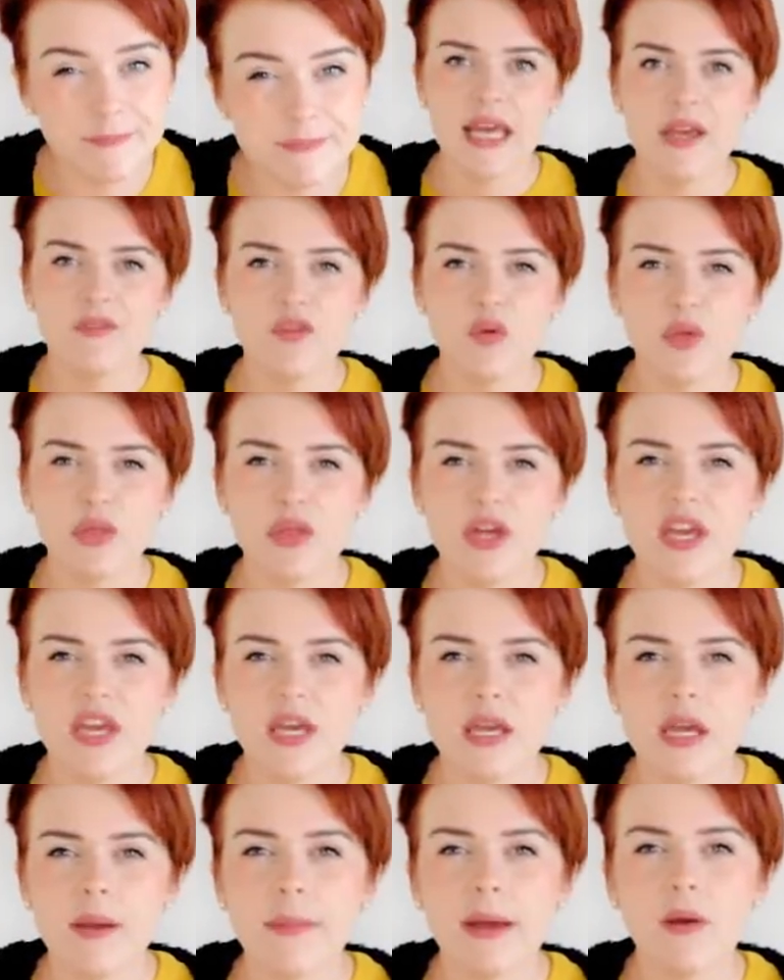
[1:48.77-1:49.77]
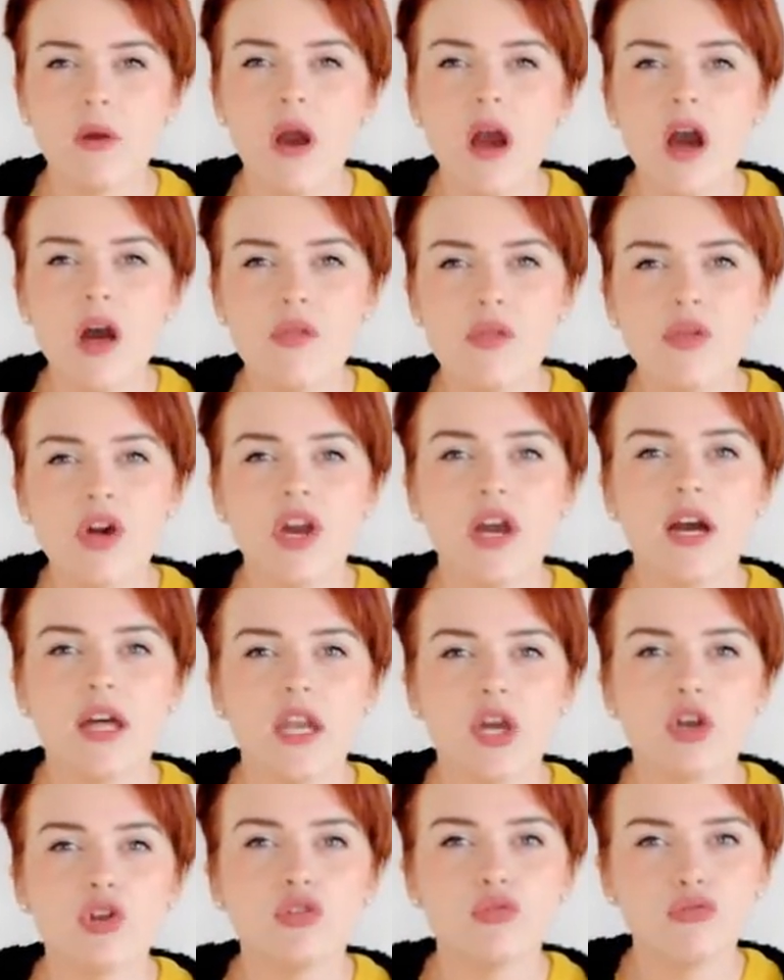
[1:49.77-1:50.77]
If you're thinking about other
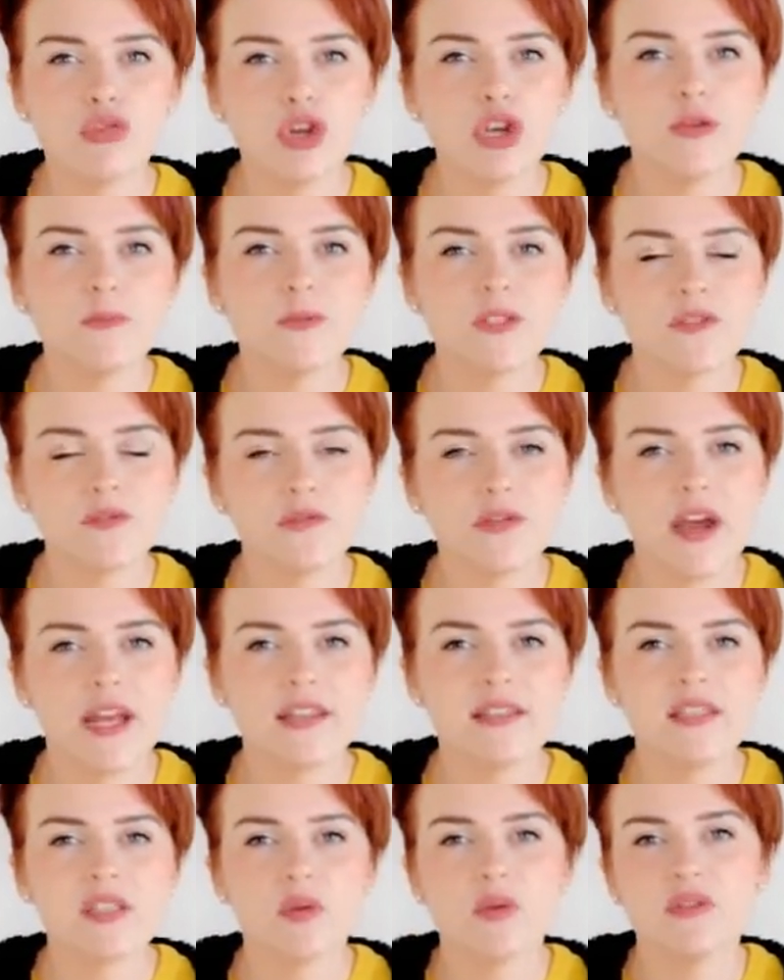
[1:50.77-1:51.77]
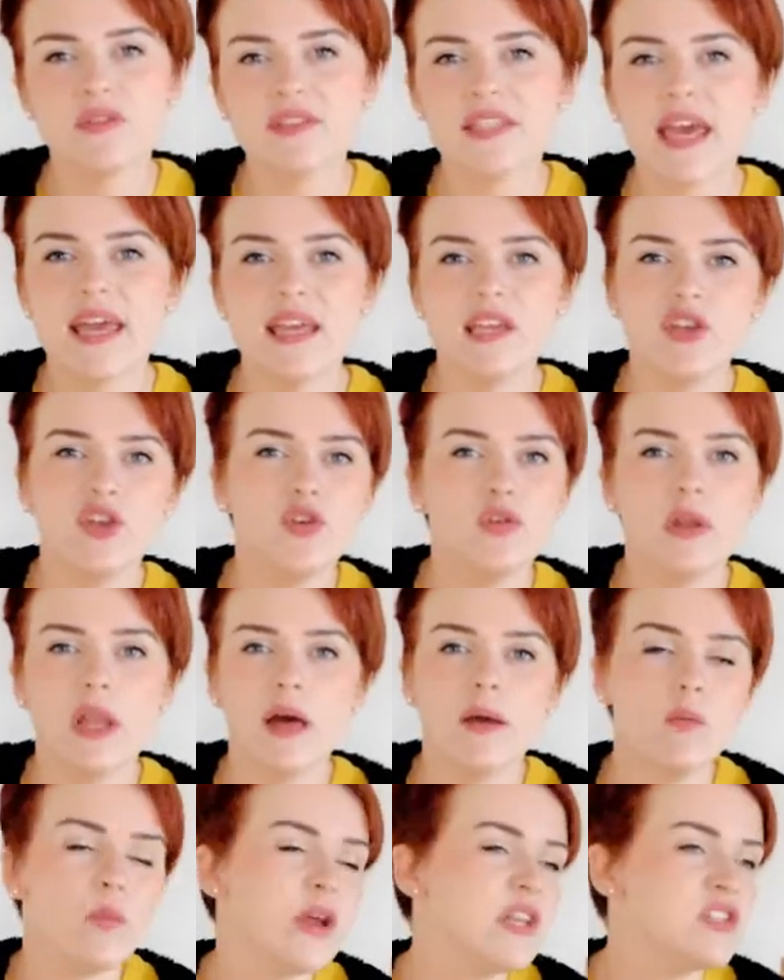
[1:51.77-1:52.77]
kind of groups of friends, so if say you
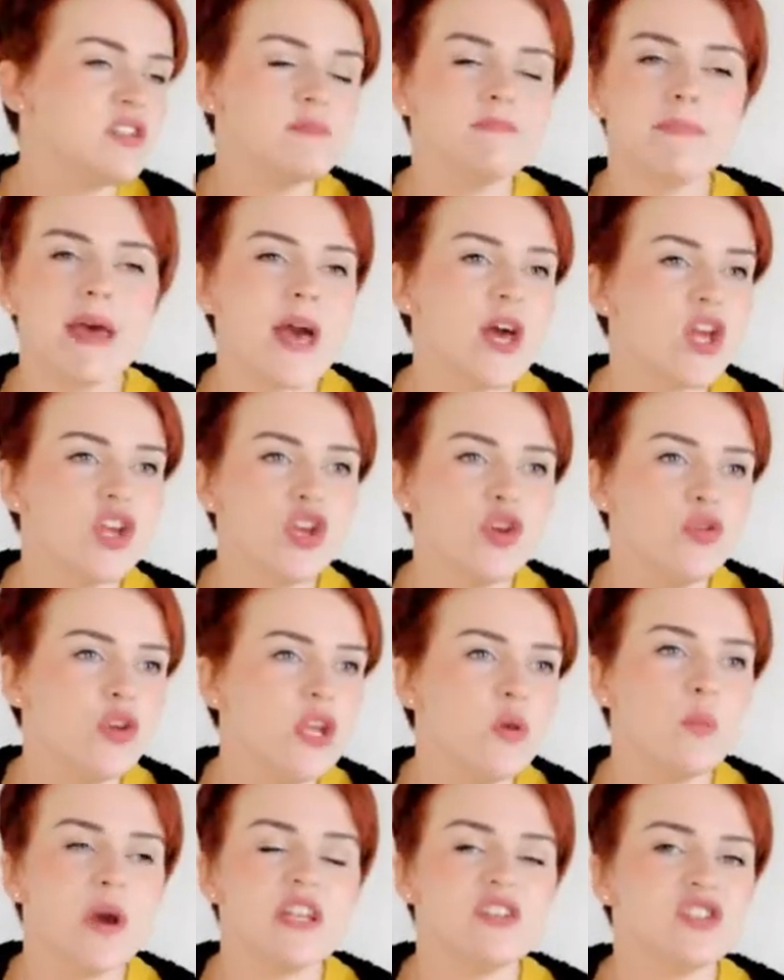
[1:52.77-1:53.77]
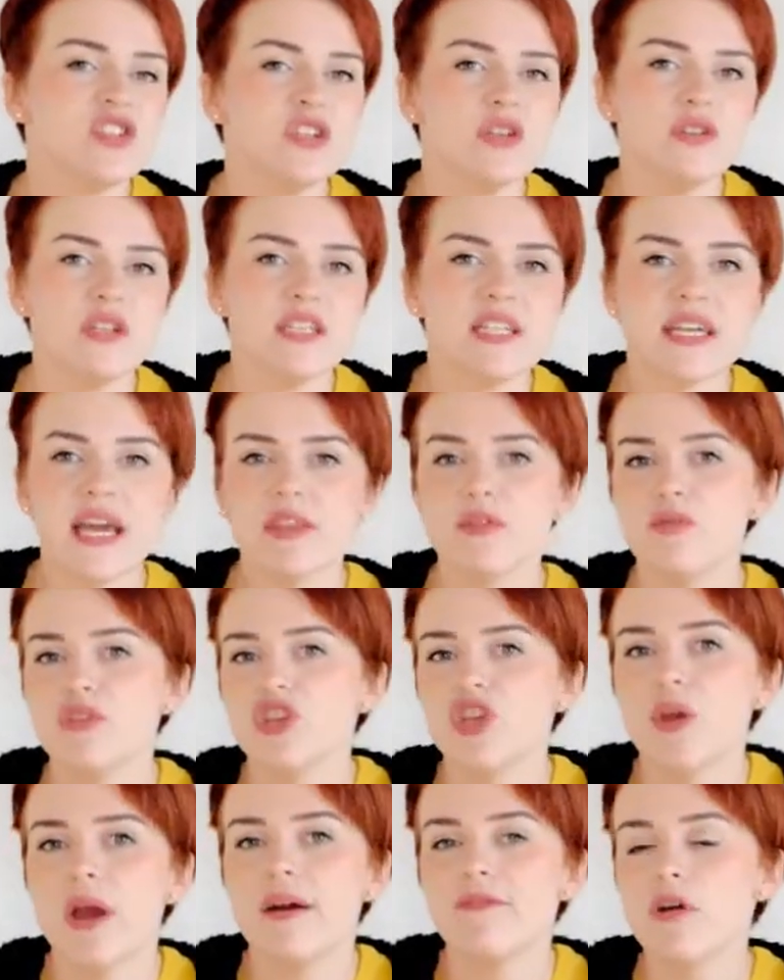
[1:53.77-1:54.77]
met at uni, went to uni together, and
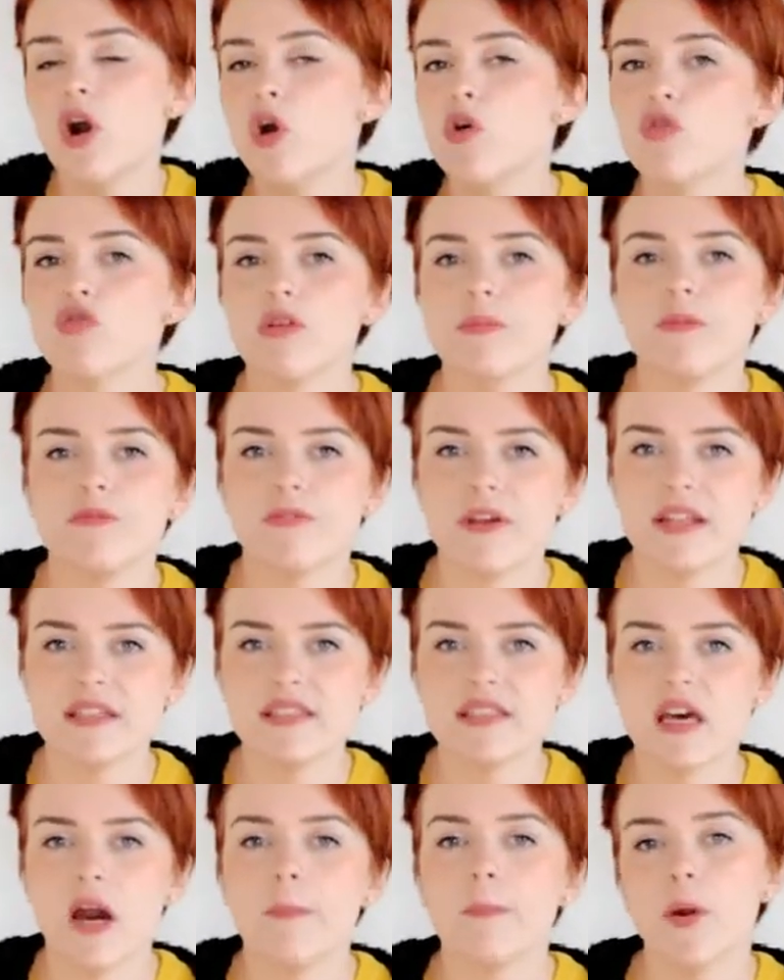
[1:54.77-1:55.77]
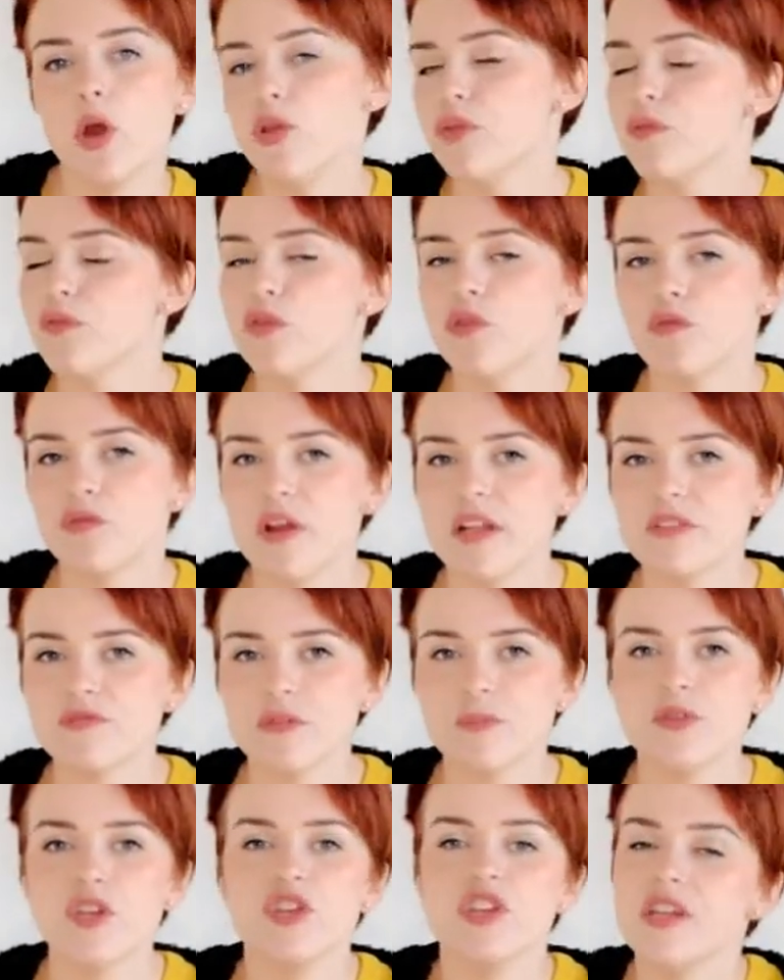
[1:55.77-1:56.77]
you have a whole group of friends that are both of your friends
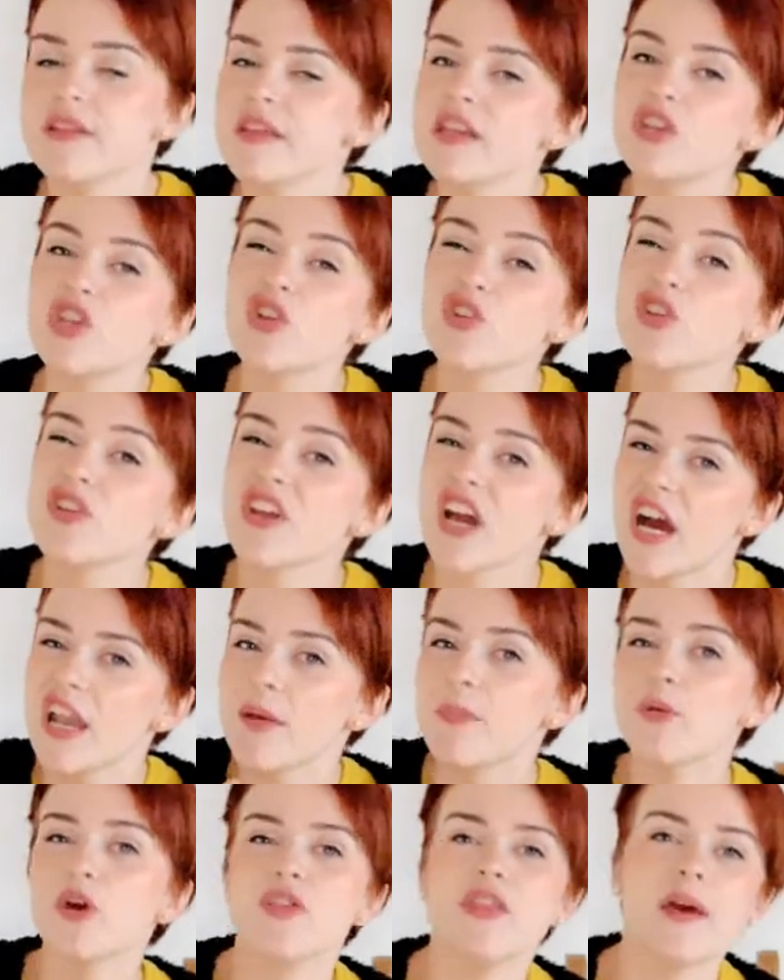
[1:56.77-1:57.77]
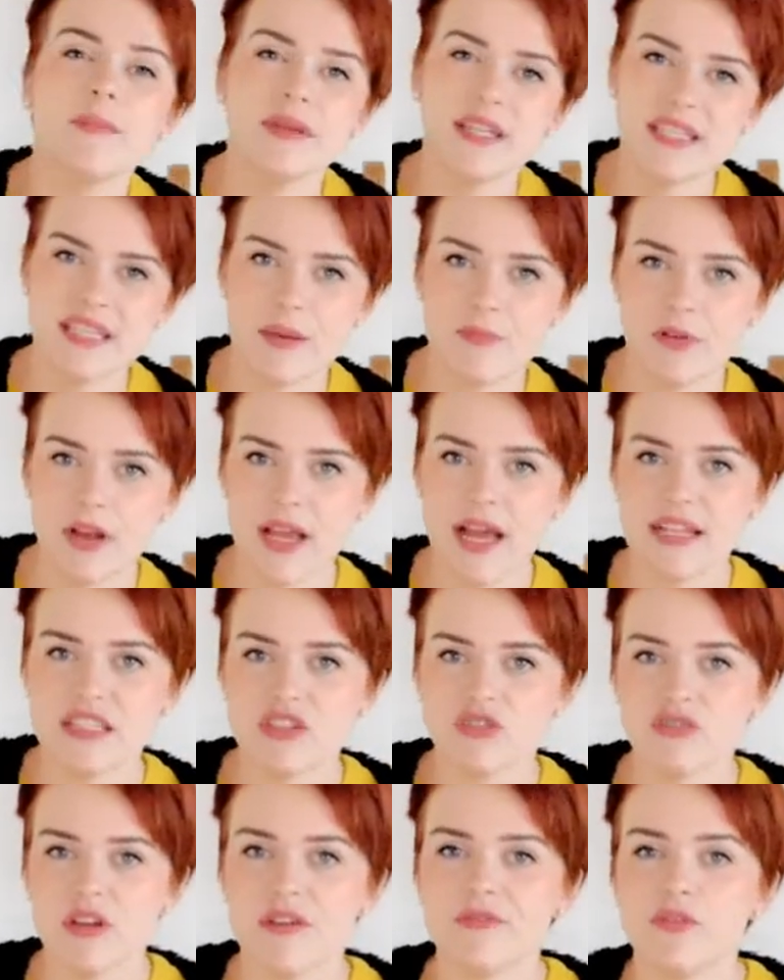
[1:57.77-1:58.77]
from uni, then you could kind of put them in a separate
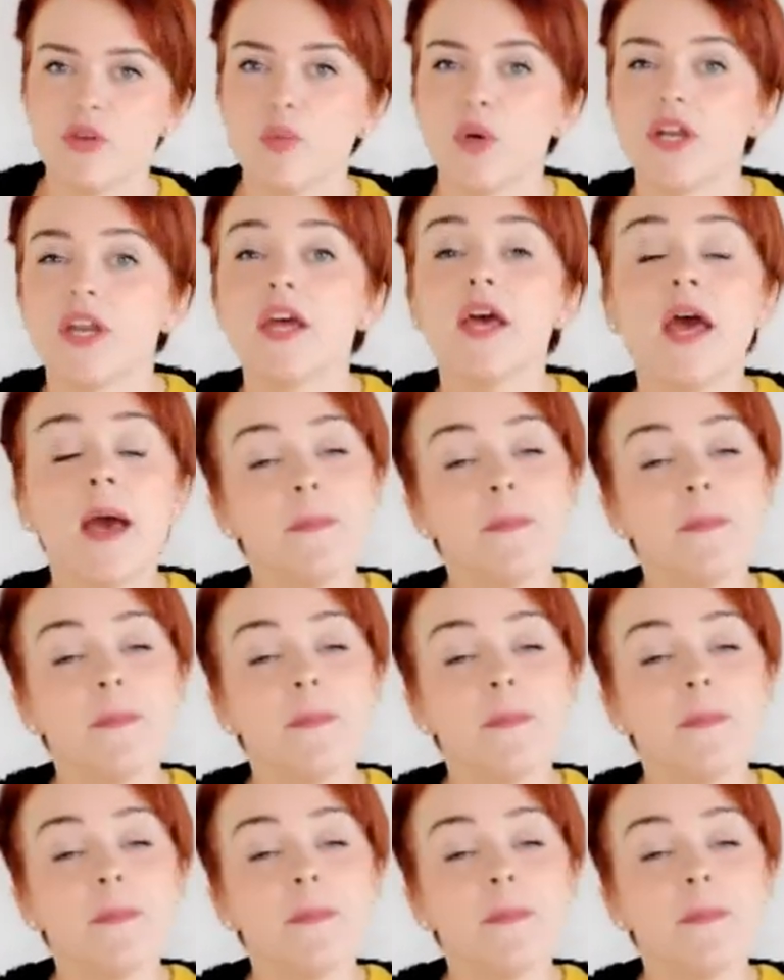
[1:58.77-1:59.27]
category if you want.